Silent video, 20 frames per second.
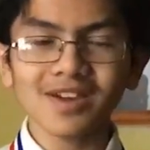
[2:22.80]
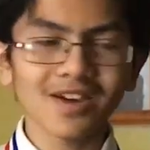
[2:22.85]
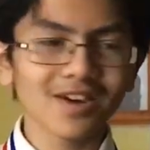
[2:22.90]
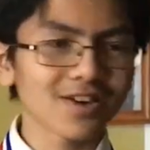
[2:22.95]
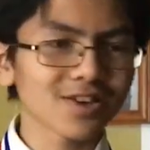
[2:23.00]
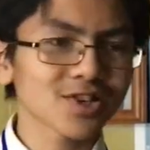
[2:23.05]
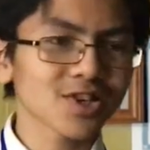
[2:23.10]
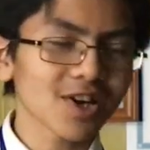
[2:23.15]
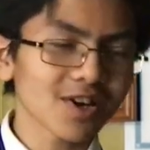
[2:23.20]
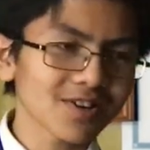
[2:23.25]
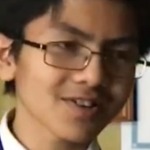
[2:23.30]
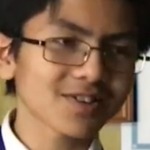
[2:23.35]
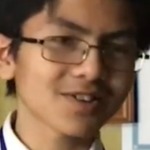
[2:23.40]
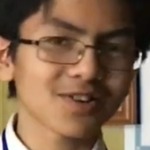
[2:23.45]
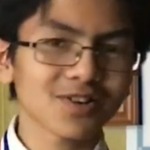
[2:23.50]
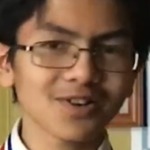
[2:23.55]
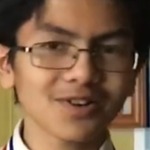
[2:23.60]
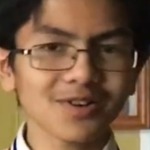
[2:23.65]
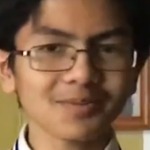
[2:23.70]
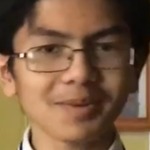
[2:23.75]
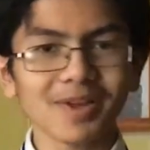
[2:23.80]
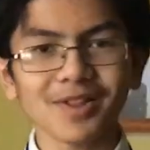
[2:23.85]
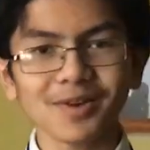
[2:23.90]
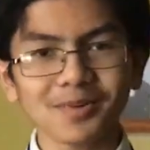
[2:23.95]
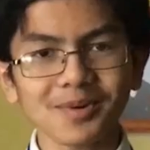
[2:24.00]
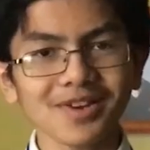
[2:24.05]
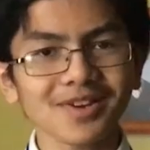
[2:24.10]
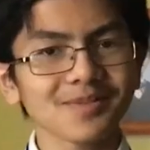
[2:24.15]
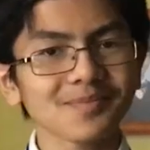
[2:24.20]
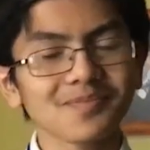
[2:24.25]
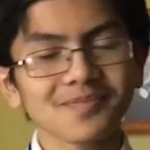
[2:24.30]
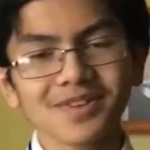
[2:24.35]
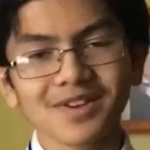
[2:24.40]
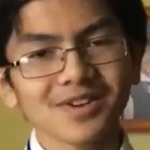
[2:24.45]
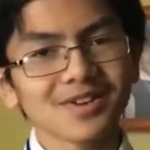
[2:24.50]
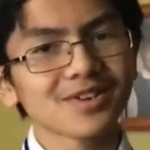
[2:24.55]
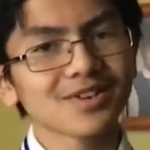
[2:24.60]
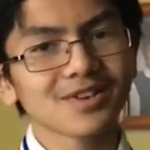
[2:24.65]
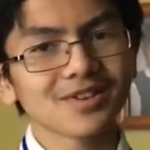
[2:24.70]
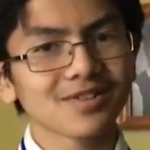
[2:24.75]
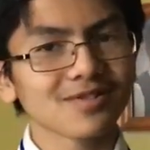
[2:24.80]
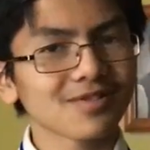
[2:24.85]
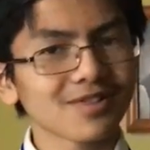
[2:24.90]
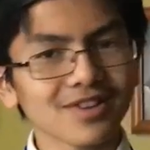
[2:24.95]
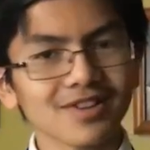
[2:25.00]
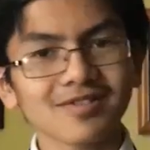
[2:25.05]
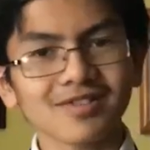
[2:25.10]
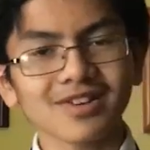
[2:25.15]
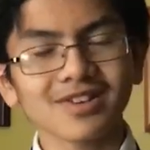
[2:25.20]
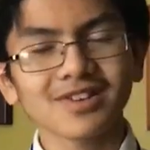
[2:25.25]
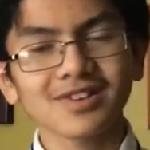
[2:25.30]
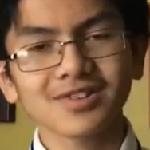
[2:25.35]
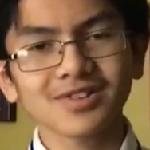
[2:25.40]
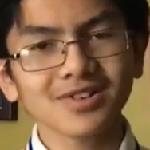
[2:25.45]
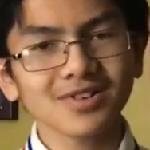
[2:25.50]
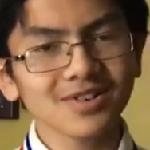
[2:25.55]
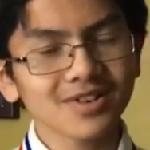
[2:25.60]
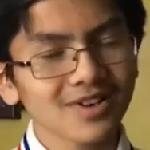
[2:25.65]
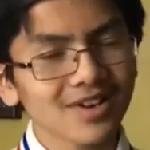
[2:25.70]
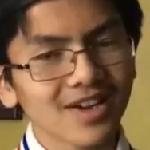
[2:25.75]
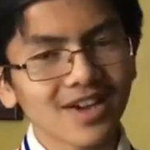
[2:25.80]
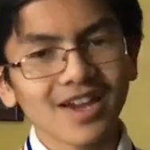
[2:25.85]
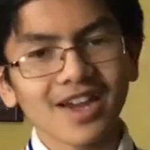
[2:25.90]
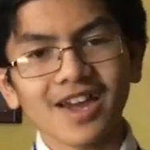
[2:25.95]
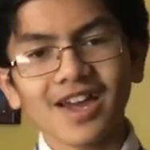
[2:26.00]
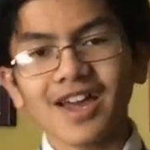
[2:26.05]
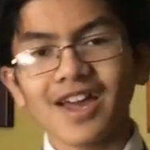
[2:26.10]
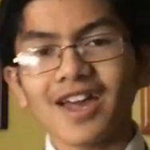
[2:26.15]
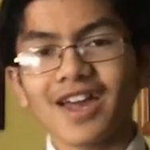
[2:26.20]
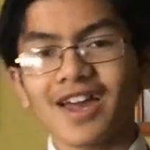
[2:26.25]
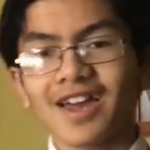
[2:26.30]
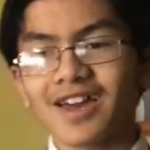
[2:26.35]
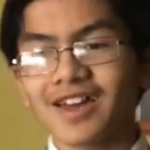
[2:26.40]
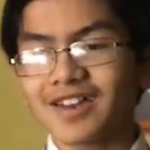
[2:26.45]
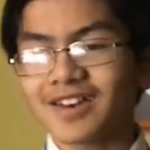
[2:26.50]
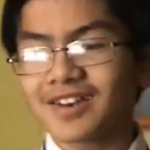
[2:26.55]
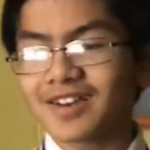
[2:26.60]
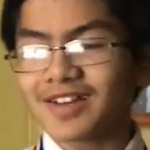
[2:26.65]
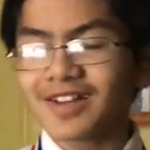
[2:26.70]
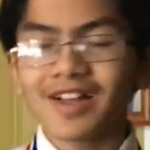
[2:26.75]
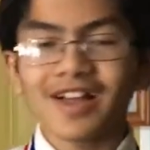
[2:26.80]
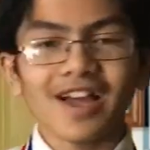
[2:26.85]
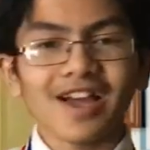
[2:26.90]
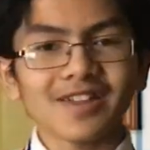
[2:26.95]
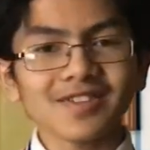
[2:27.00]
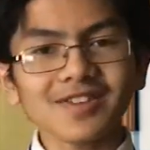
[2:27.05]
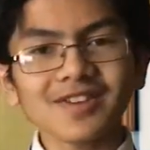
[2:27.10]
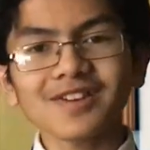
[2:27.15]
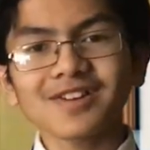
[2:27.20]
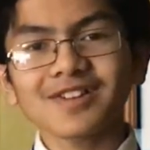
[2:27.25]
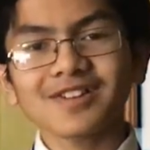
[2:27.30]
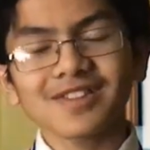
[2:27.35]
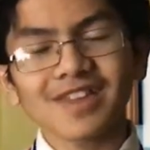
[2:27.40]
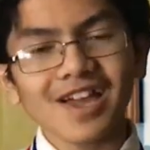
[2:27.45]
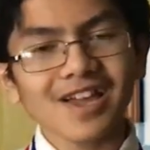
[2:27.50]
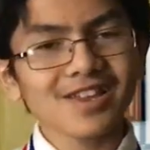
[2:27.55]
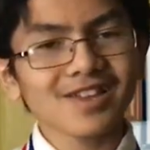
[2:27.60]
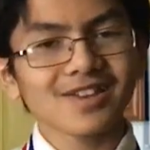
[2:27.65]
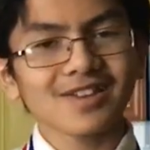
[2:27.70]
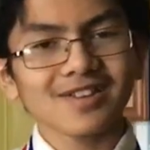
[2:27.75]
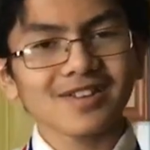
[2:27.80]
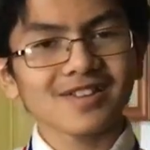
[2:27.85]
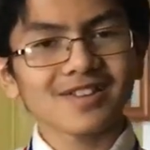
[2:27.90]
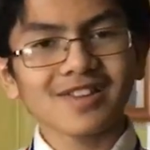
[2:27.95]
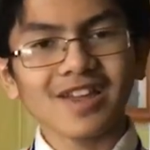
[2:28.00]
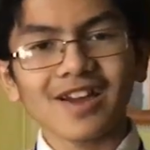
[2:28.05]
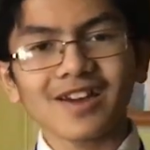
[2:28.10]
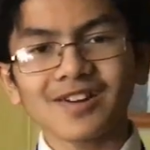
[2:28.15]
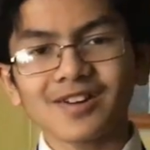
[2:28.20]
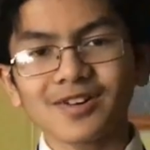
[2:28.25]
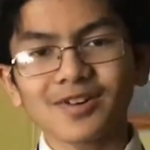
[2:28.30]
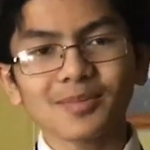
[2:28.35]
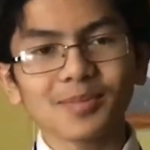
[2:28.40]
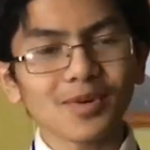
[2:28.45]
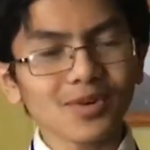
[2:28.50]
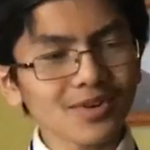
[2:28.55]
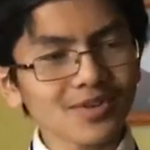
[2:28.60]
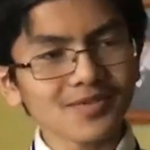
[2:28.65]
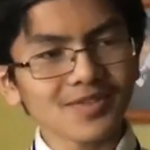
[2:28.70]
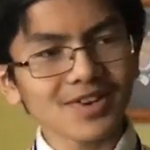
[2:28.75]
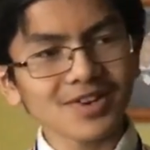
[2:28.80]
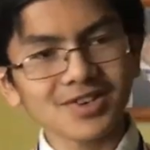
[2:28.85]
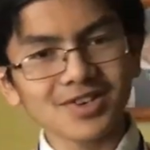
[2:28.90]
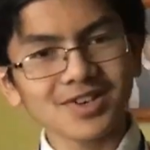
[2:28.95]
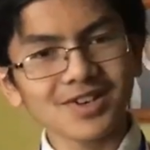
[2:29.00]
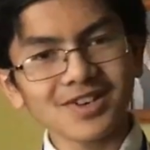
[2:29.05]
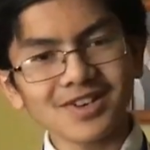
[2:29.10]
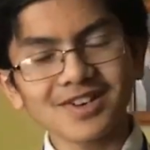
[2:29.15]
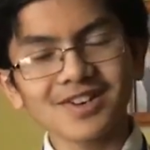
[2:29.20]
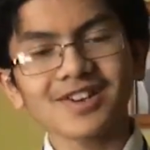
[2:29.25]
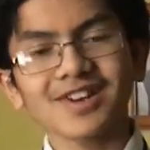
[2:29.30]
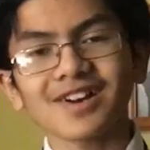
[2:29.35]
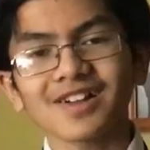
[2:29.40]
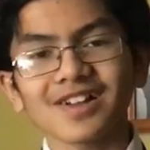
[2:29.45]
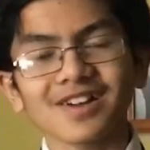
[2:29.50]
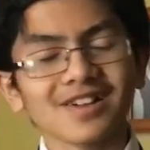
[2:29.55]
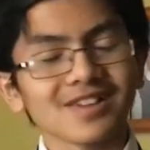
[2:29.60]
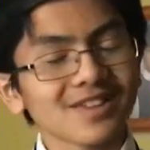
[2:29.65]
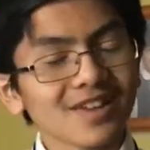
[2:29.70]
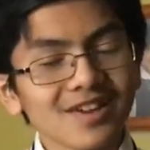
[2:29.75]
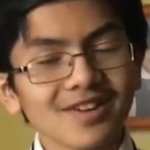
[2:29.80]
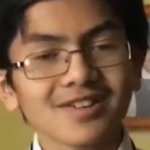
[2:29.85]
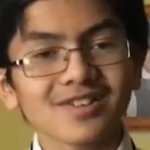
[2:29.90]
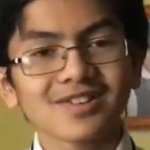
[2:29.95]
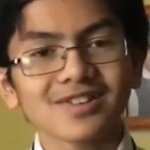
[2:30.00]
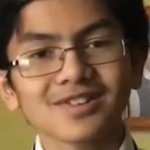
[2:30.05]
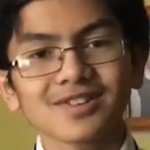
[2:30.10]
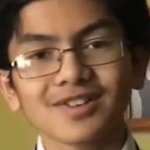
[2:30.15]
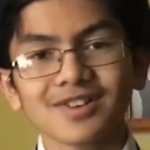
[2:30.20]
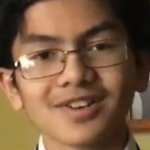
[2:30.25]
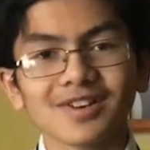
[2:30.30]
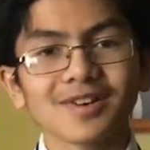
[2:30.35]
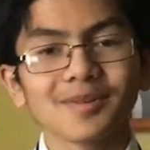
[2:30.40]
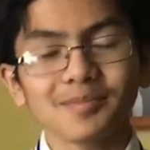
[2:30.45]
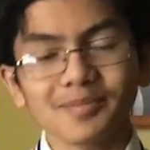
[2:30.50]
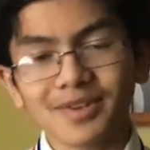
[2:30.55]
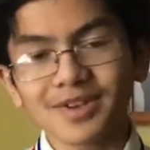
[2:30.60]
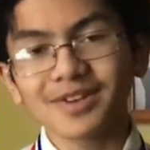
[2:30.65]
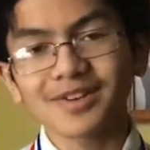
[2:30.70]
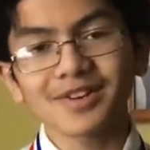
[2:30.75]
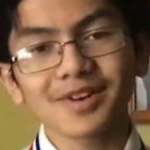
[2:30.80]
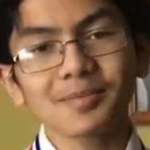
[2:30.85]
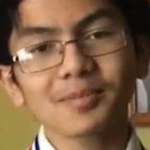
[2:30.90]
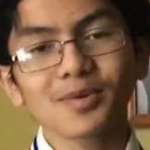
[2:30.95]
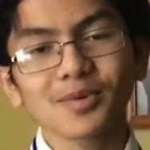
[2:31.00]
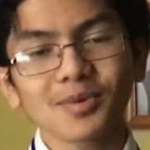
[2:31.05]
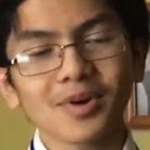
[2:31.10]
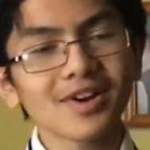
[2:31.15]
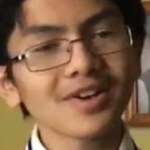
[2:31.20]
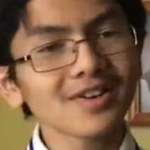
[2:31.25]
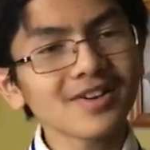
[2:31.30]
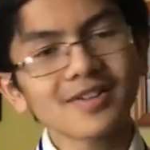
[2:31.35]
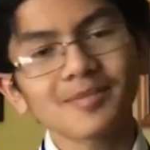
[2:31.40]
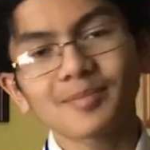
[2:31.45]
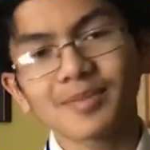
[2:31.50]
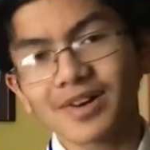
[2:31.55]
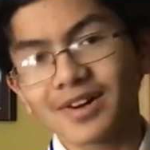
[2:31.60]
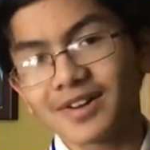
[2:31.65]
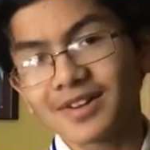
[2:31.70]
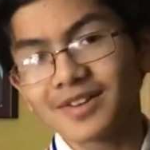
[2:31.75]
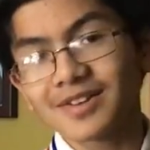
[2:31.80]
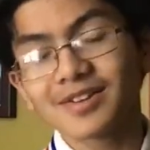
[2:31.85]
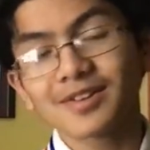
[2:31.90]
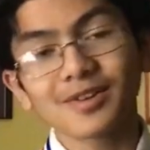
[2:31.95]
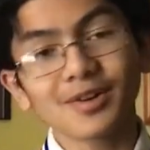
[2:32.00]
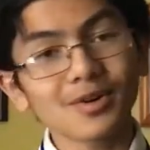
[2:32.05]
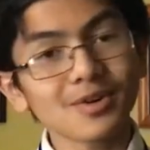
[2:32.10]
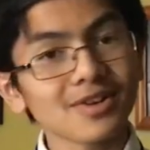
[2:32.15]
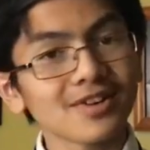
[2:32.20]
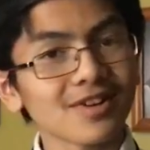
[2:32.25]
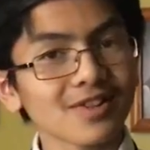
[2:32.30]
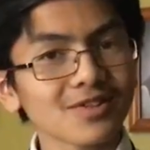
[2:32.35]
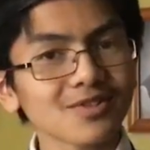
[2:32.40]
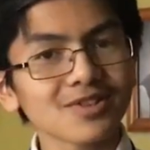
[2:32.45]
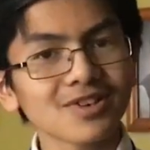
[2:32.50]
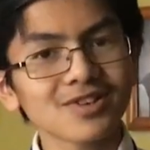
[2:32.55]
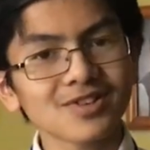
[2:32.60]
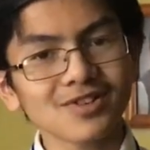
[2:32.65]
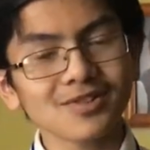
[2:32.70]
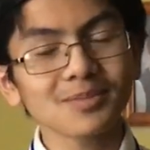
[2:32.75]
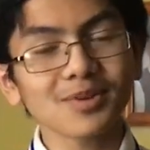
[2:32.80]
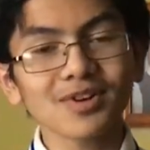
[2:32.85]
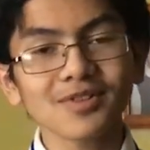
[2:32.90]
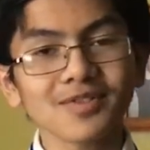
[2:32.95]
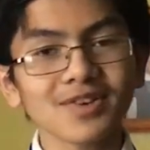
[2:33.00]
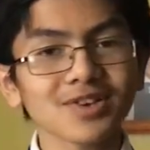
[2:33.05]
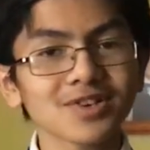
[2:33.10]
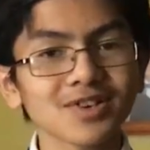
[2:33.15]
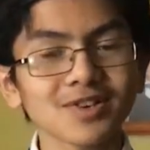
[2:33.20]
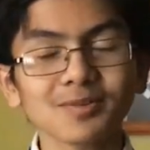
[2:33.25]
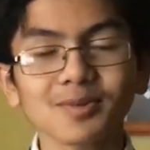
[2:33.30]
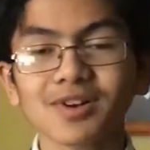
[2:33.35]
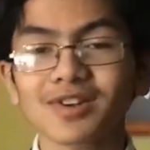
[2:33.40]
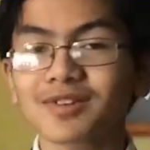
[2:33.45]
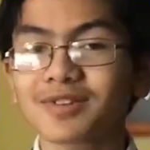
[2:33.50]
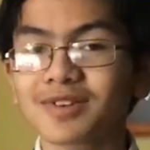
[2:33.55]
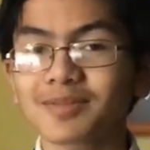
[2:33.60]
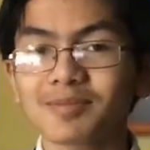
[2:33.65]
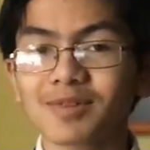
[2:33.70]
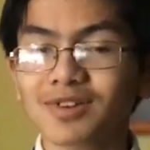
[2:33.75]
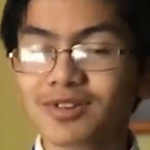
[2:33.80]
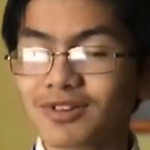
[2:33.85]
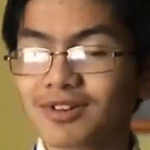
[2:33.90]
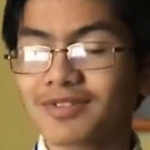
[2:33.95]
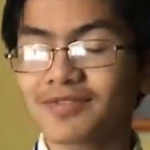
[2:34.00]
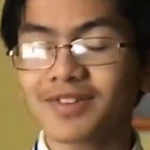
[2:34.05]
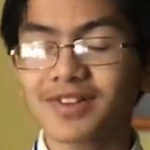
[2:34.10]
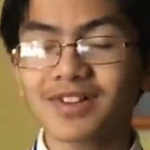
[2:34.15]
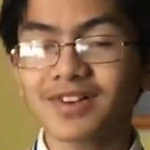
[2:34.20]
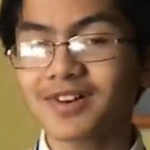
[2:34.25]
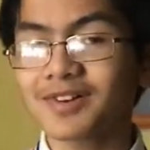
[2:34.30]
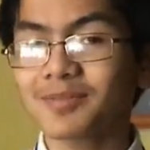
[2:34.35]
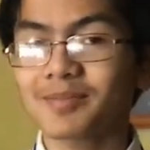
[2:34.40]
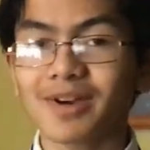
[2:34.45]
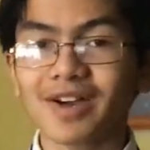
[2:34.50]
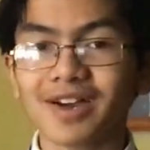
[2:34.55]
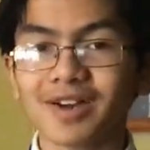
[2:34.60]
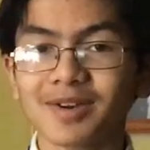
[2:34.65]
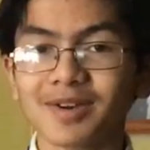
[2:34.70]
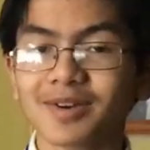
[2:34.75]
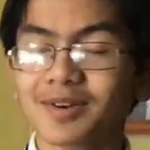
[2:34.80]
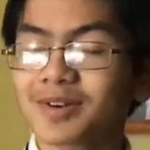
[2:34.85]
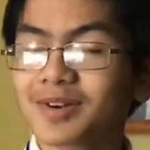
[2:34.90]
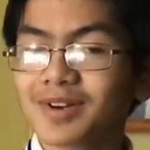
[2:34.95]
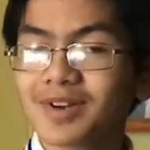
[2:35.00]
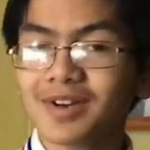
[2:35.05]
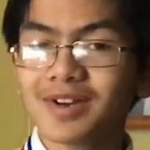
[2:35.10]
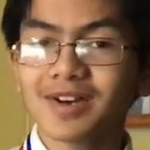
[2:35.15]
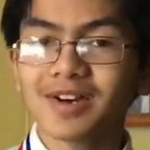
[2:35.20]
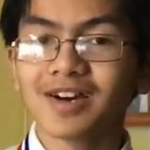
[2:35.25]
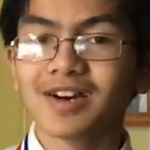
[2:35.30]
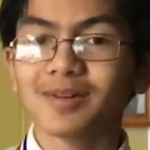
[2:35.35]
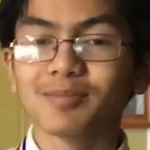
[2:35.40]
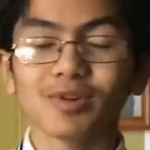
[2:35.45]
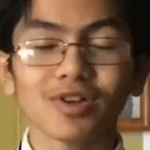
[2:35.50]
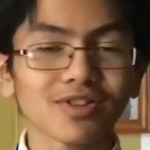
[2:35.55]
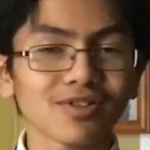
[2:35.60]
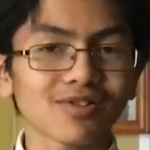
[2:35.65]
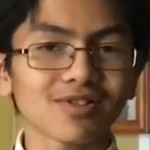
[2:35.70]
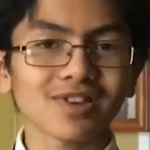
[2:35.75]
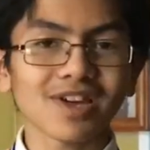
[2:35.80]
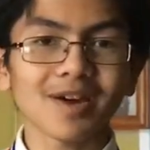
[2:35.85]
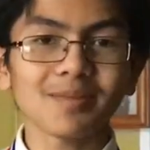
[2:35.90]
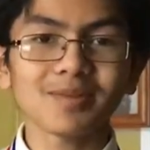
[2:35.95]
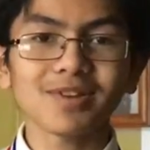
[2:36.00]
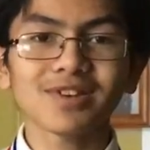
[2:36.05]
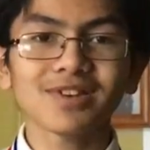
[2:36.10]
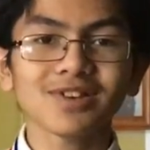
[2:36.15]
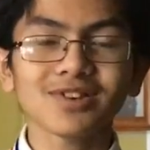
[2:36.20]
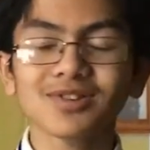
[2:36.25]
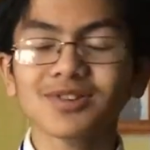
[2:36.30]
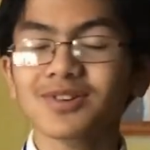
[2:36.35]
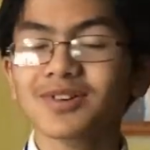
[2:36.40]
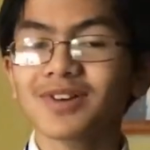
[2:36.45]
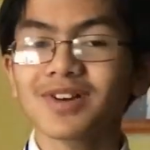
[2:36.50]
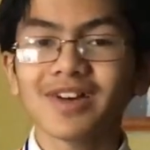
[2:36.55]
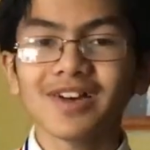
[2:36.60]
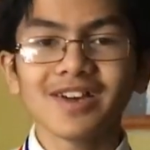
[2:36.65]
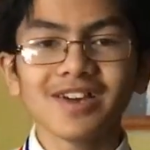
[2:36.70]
Uh, shout out to her, by the way. She's a really great teacher. And I think that's, that her motivation uh, led us to be number one. But, you know, another teacher's motivation was Mister Davila, my uh, brother Hizami's teacher.